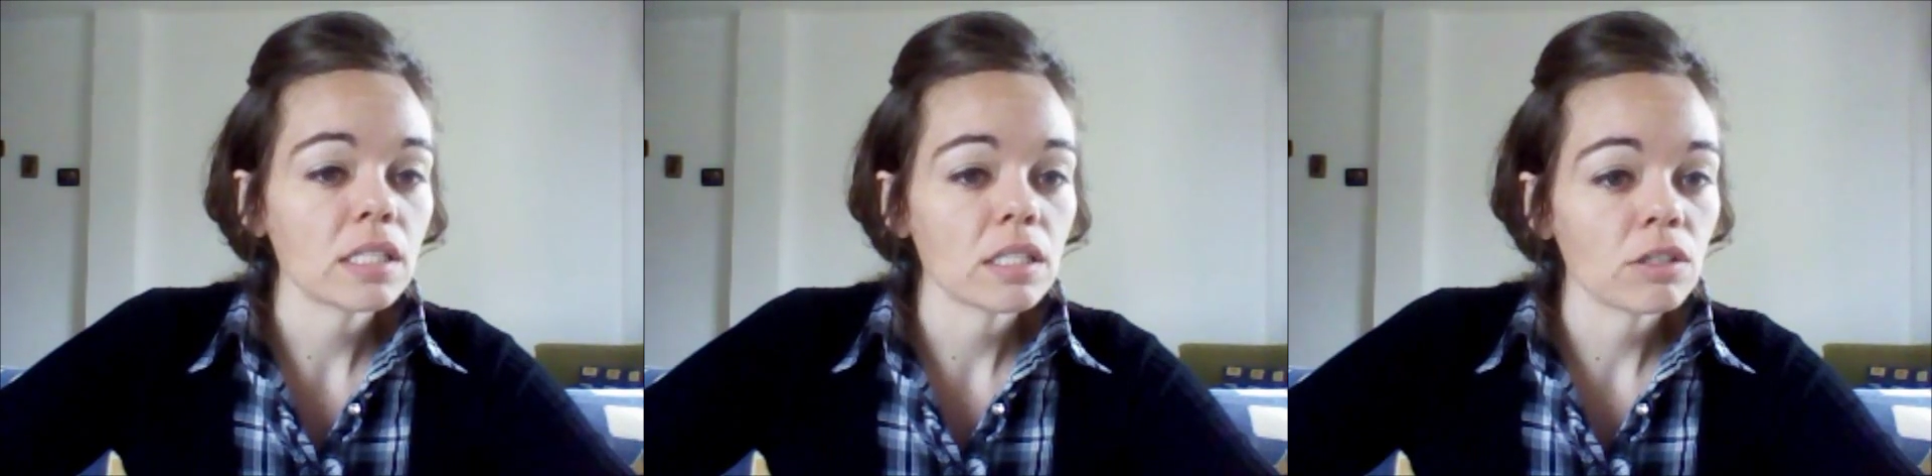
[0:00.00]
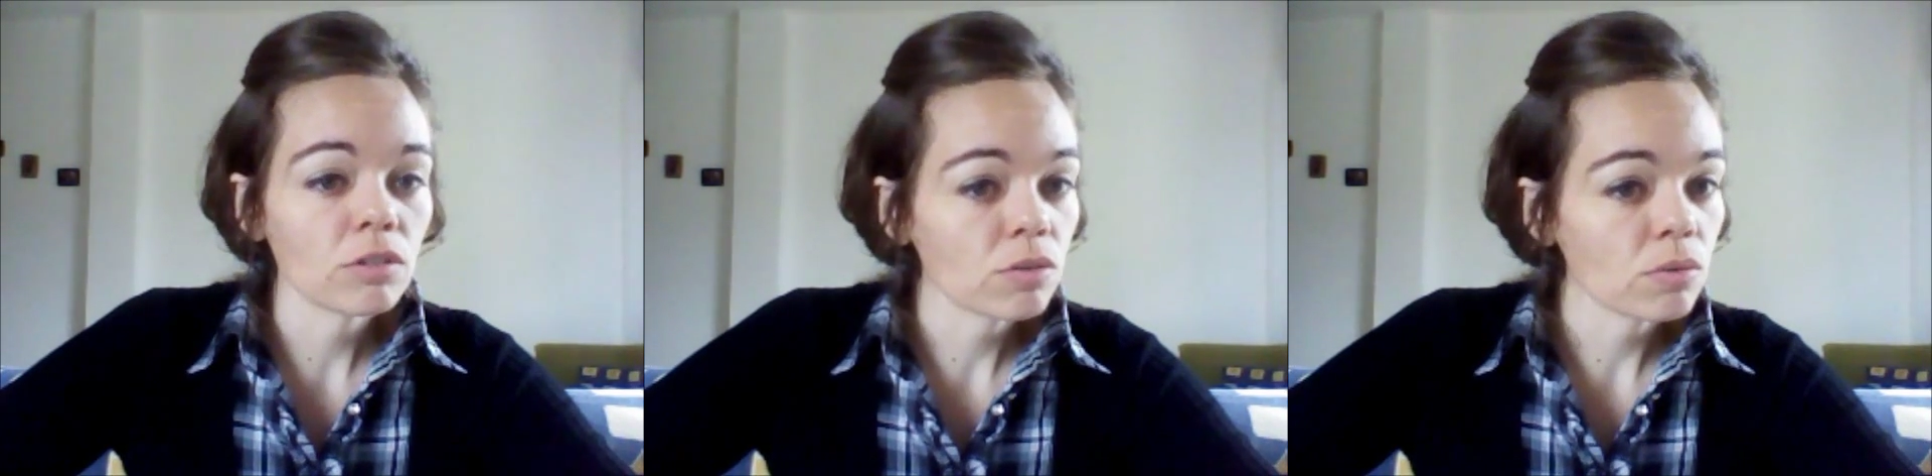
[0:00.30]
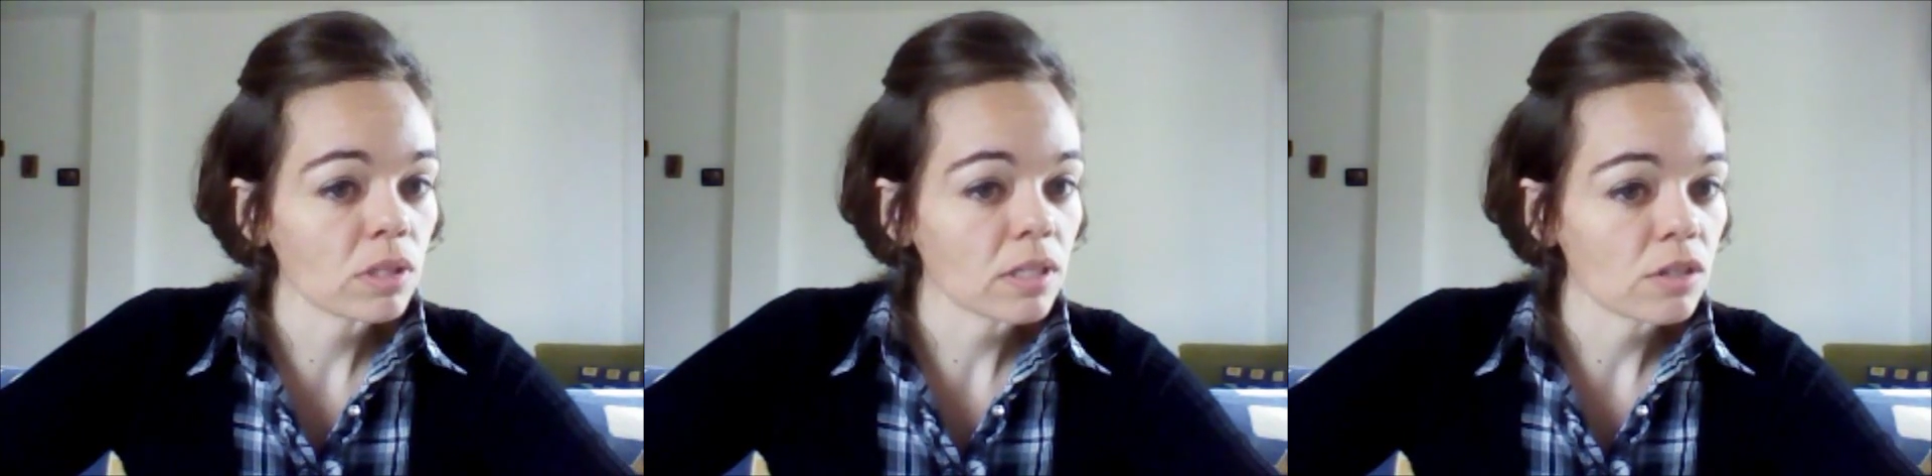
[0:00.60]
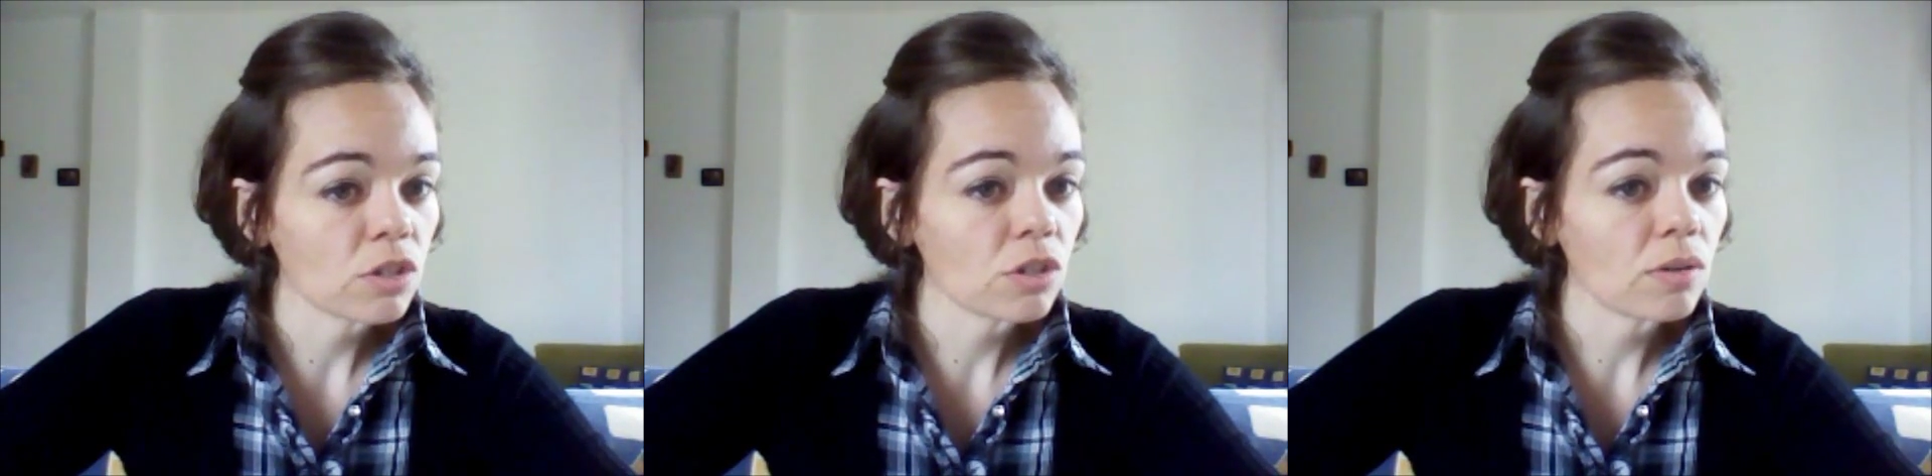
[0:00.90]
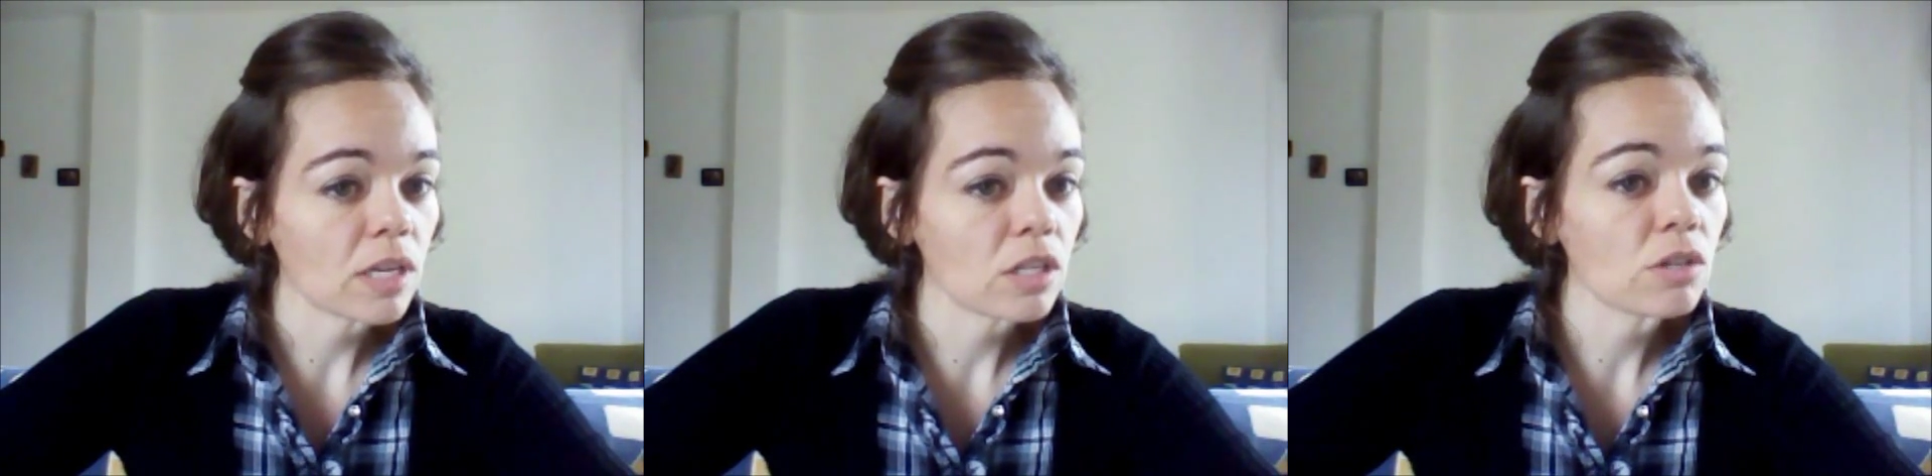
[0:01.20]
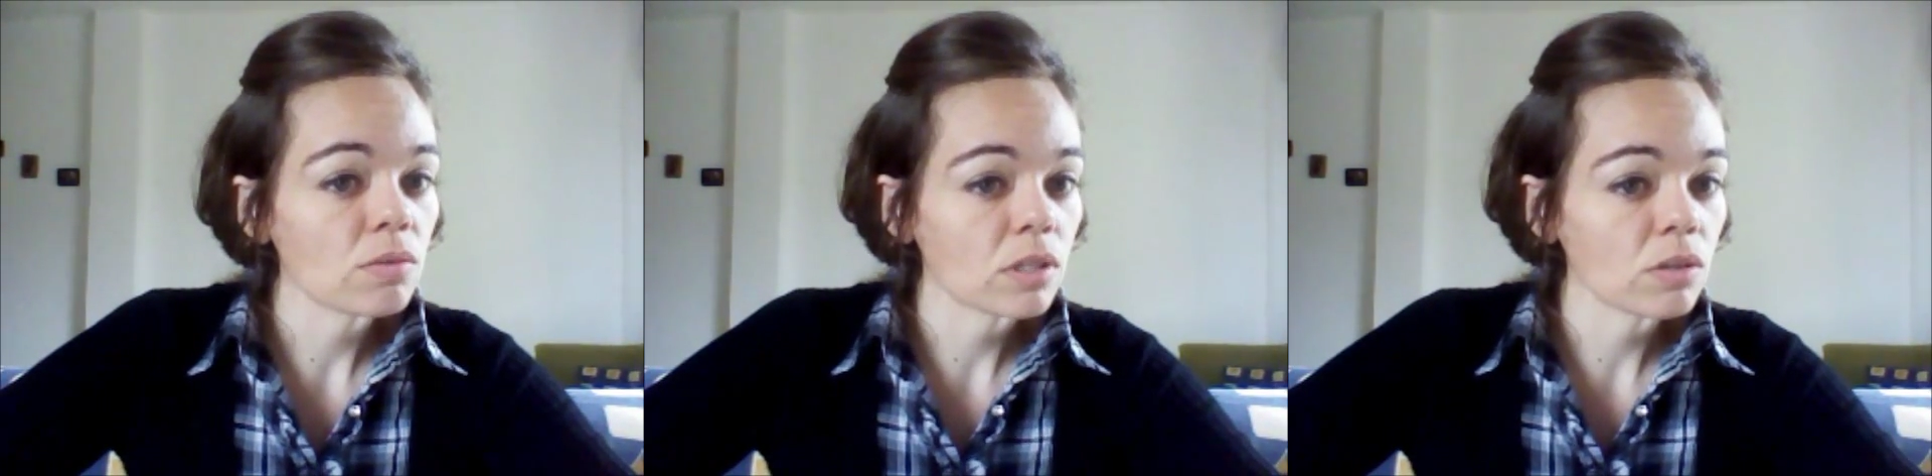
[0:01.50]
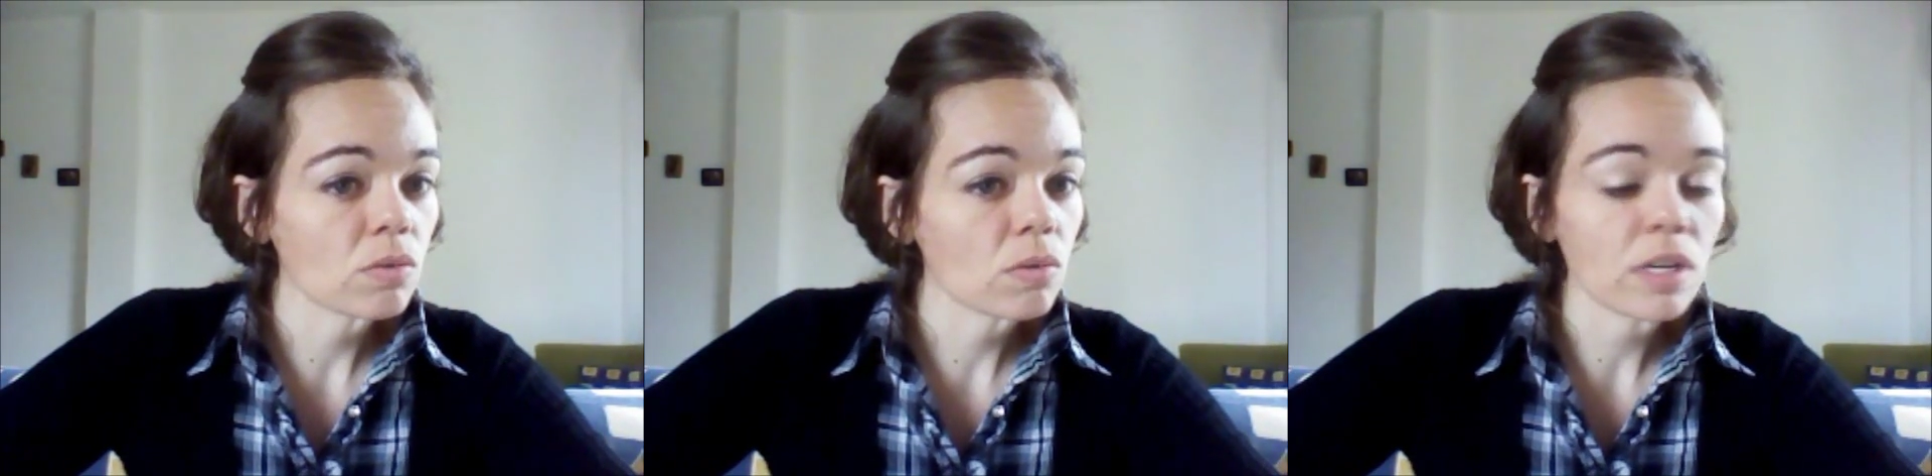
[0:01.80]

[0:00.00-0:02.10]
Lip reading: your school sends you into a school